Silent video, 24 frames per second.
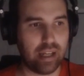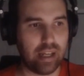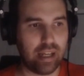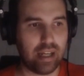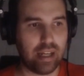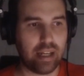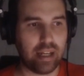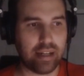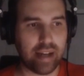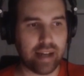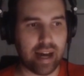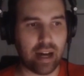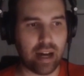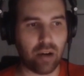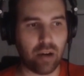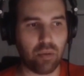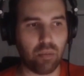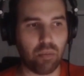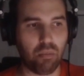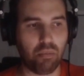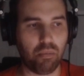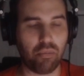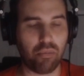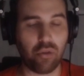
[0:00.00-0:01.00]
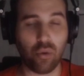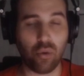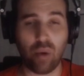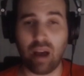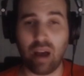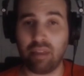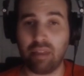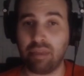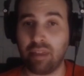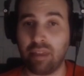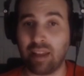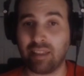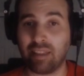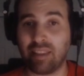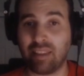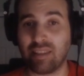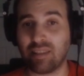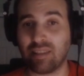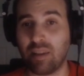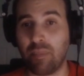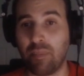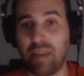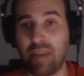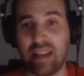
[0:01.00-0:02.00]
Now, do I think this
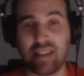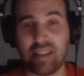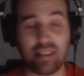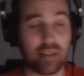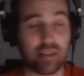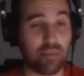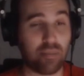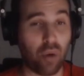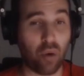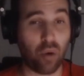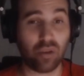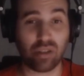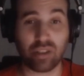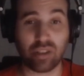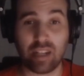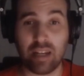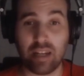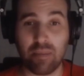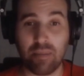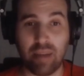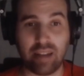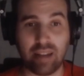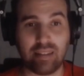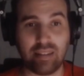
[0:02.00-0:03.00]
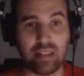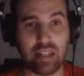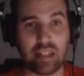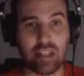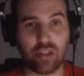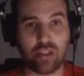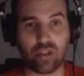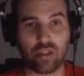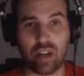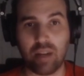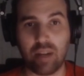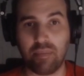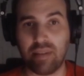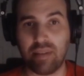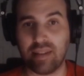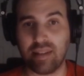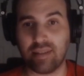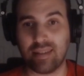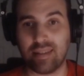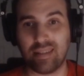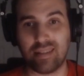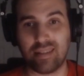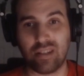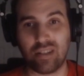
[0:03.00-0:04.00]
could be a smokescreen by the Detroit
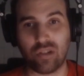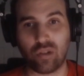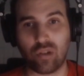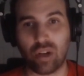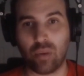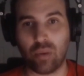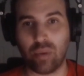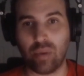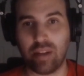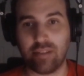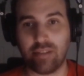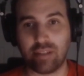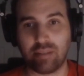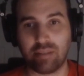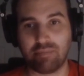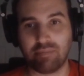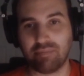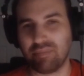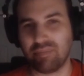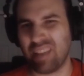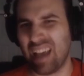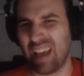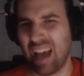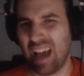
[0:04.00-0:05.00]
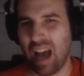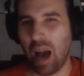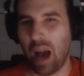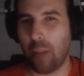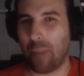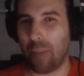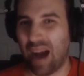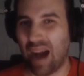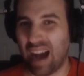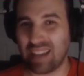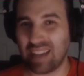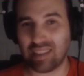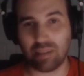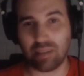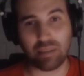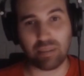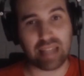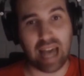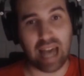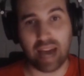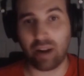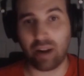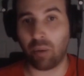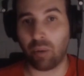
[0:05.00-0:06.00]
Pistons and Troy Weaver?
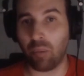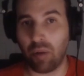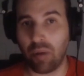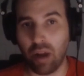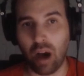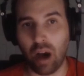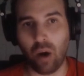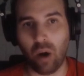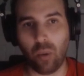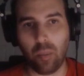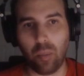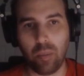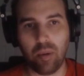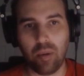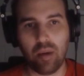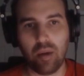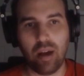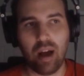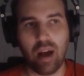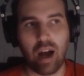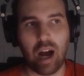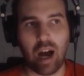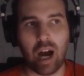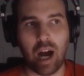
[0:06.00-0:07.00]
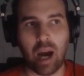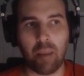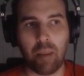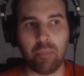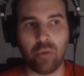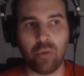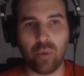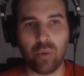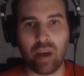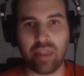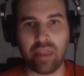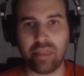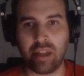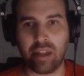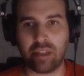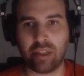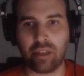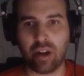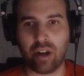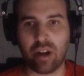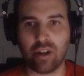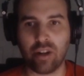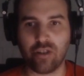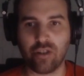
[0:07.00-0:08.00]
Possibly, I don't know. Uh, do I think
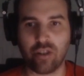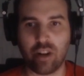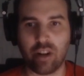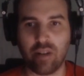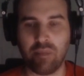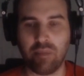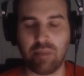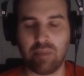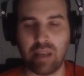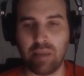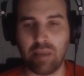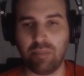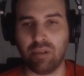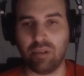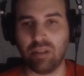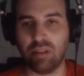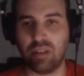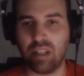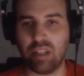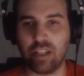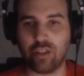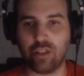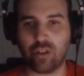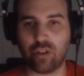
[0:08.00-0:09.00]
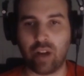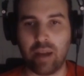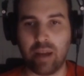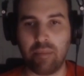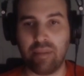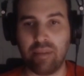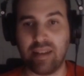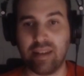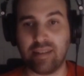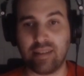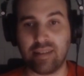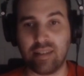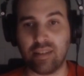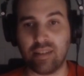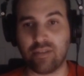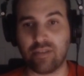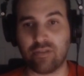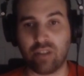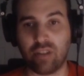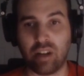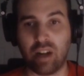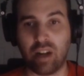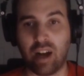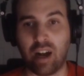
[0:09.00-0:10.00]
there are certain people in the Detroit Pistons
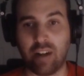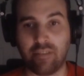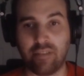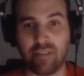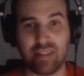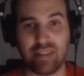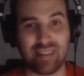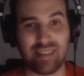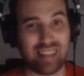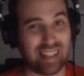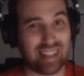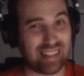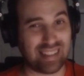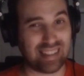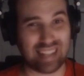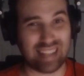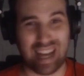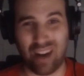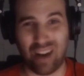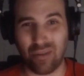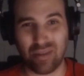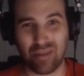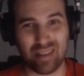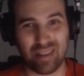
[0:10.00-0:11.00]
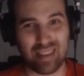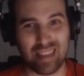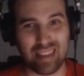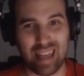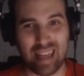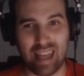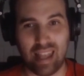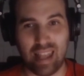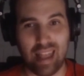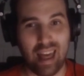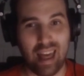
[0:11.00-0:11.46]
front office, like scouts, that